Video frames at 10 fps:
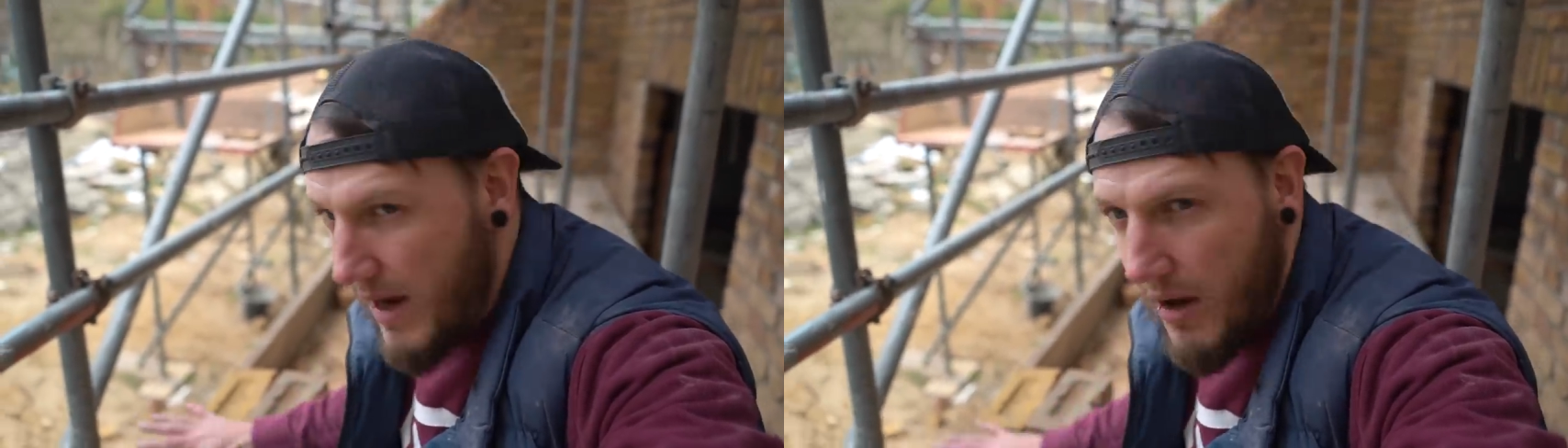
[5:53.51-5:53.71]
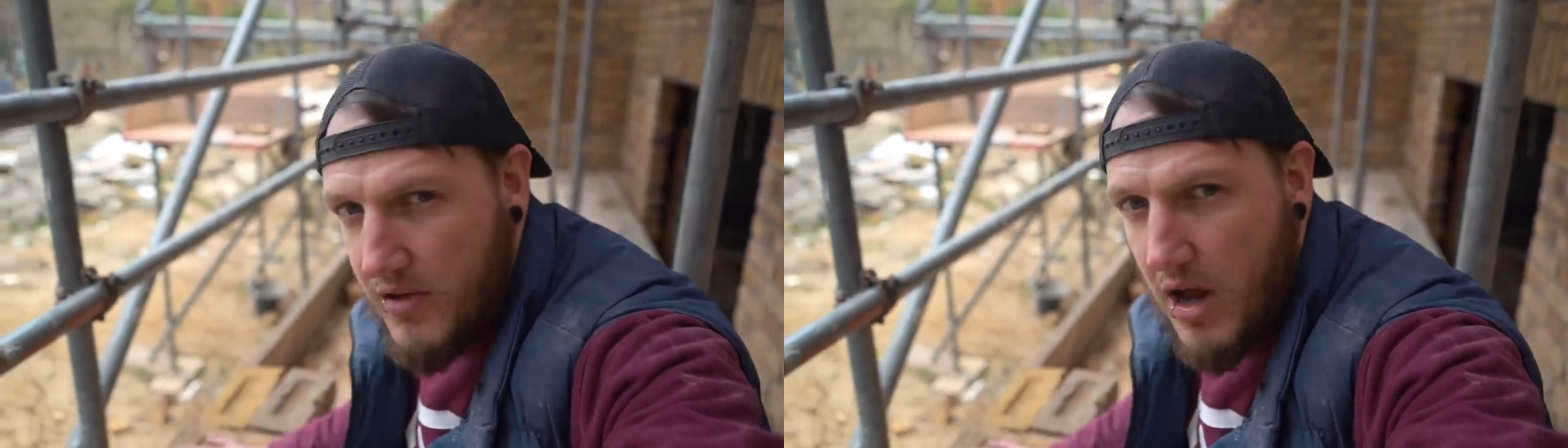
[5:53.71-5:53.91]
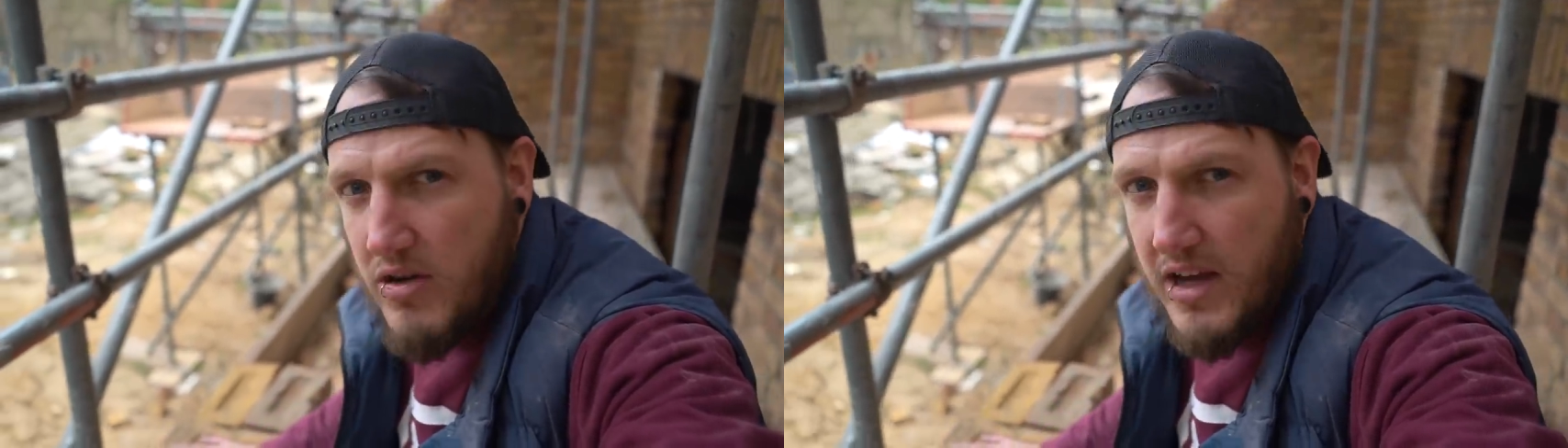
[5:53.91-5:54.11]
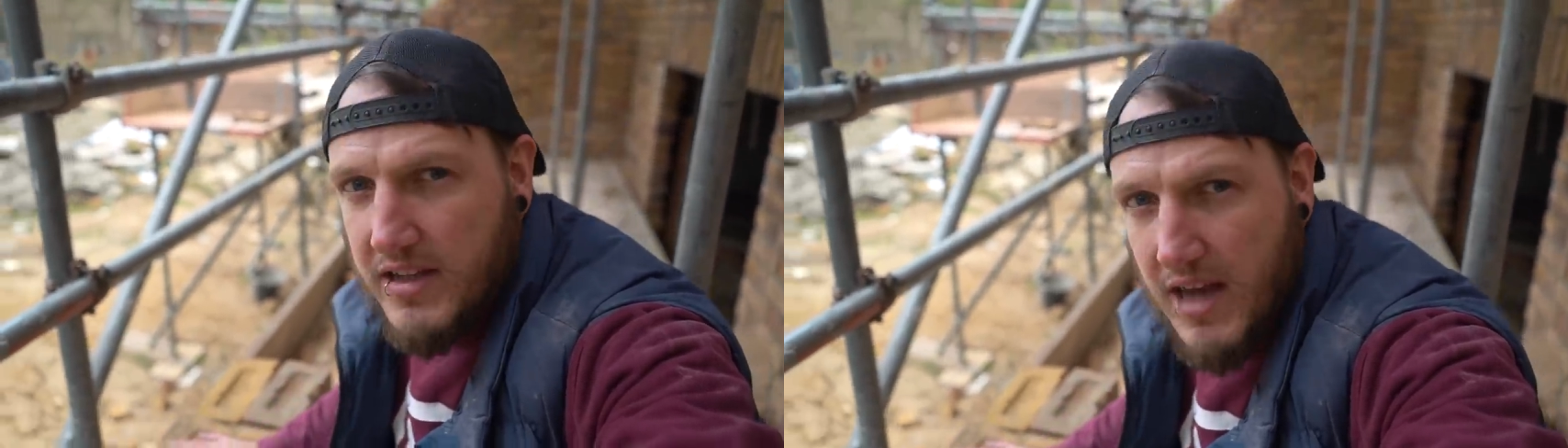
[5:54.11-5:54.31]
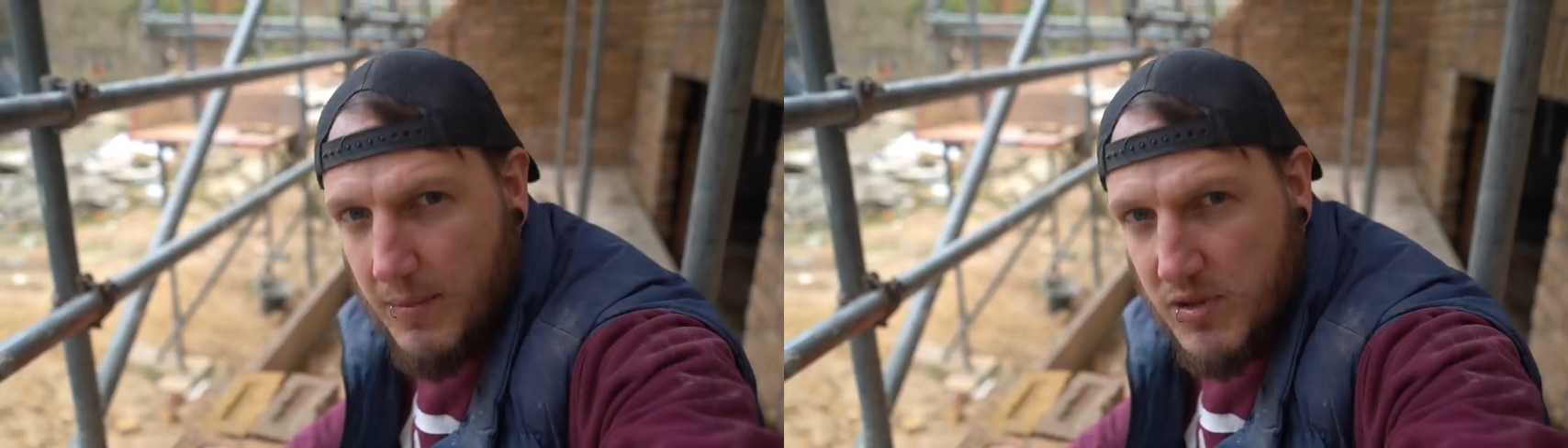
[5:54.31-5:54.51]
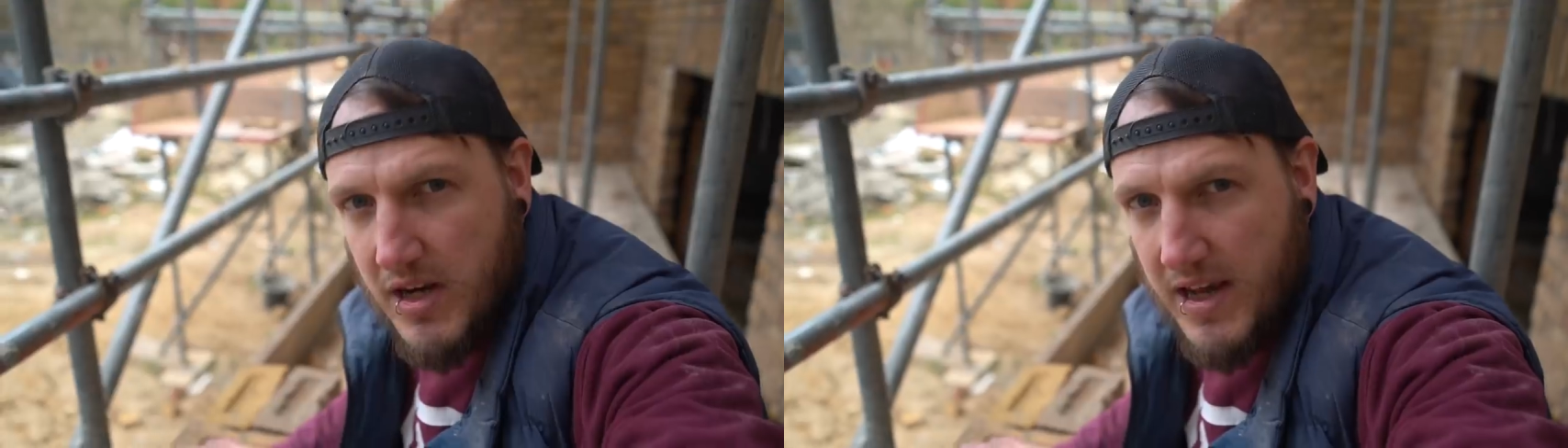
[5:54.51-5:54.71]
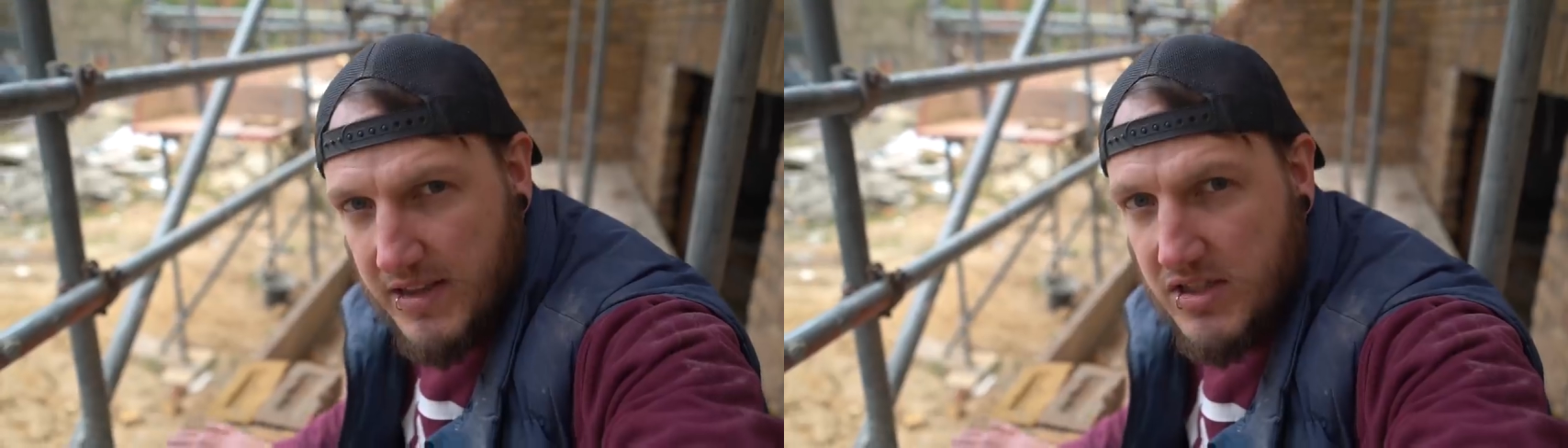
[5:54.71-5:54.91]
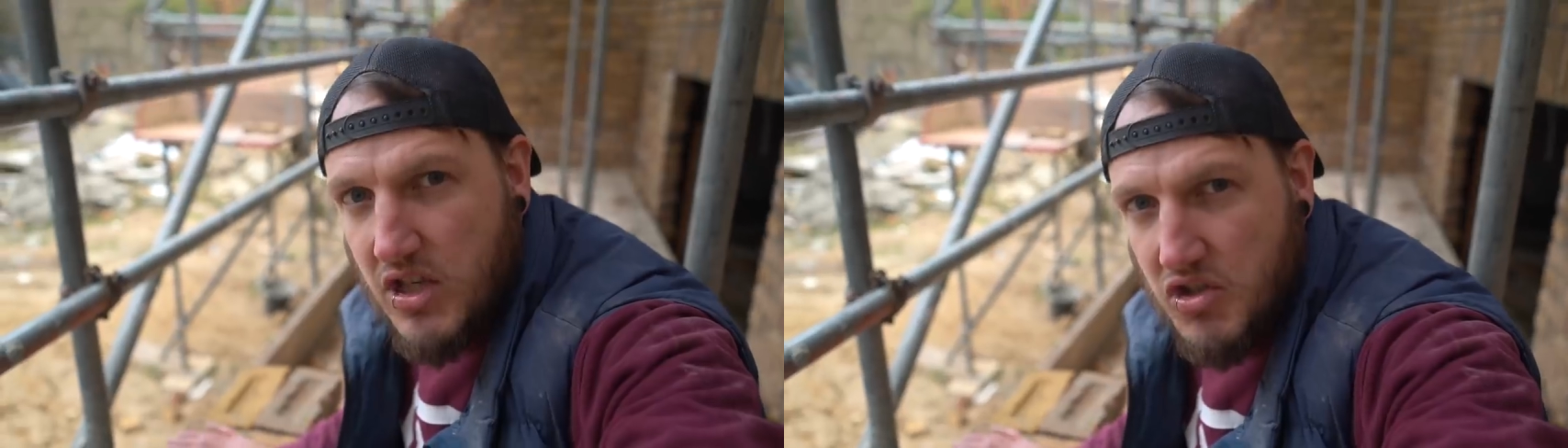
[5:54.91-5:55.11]
Now, the only exception
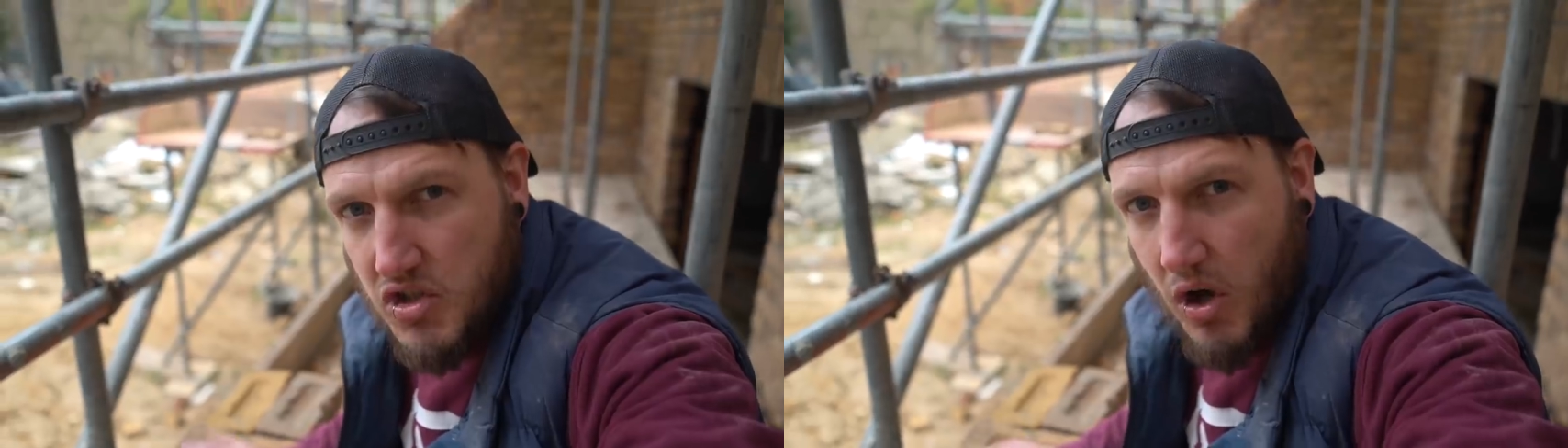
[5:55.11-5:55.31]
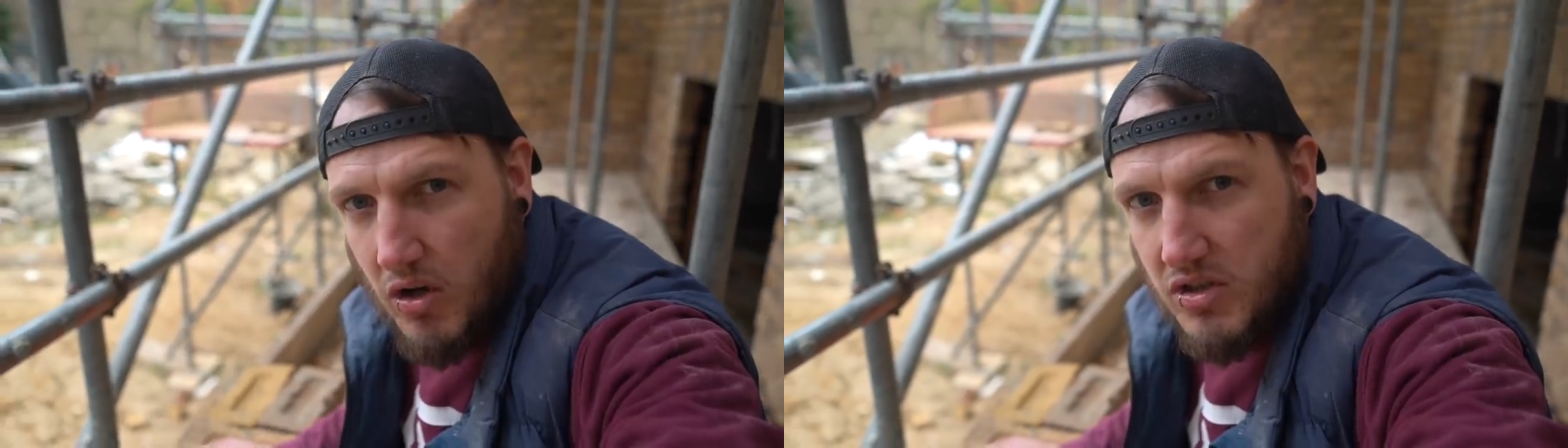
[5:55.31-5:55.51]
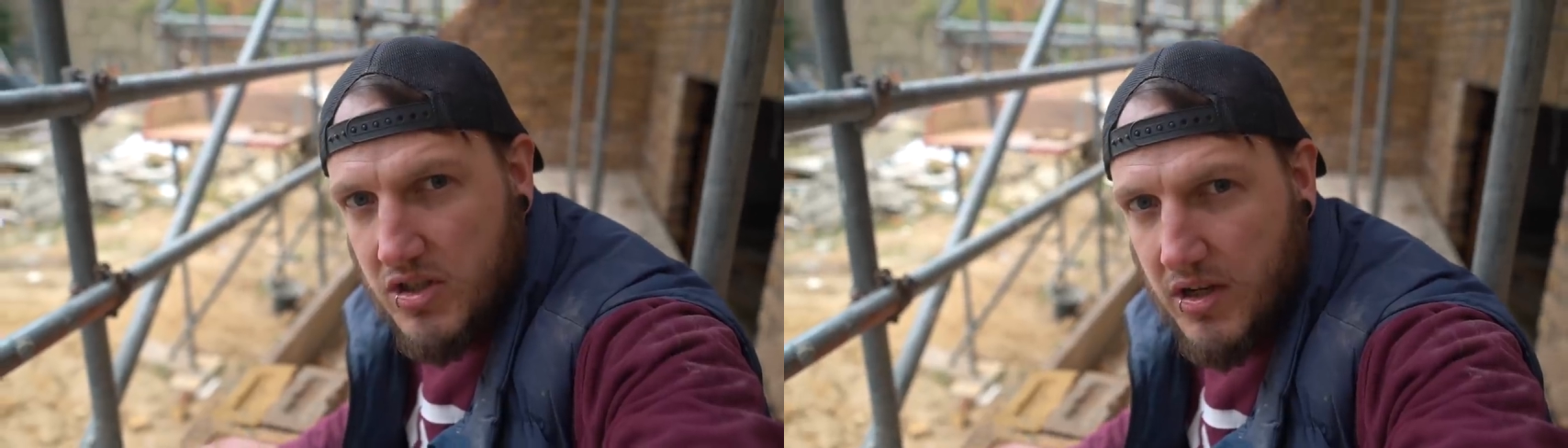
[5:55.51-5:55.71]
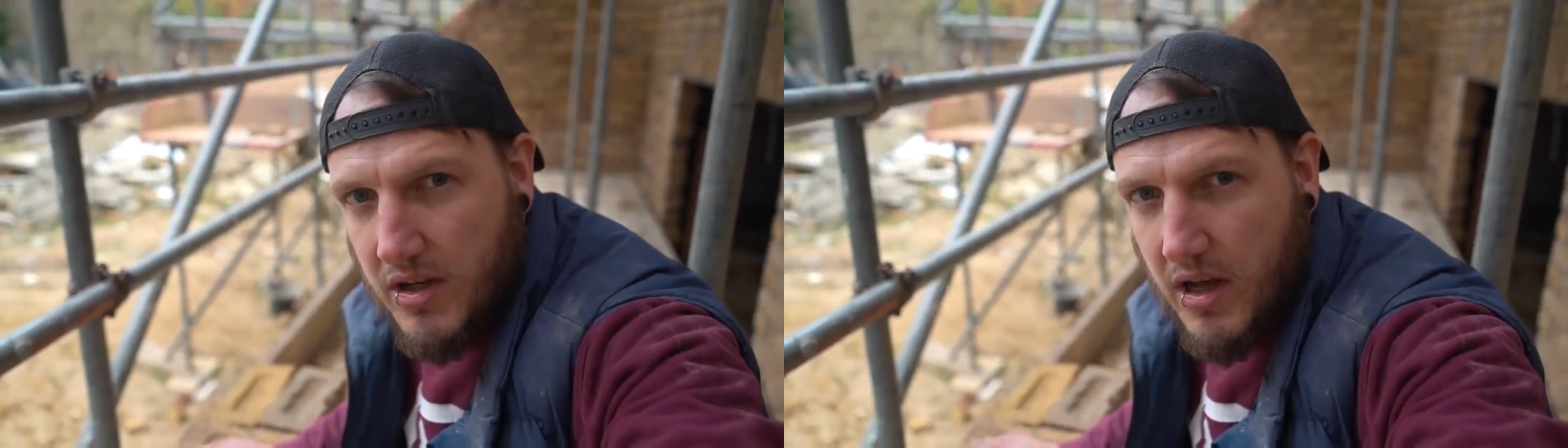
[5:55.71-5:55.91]
is stocks.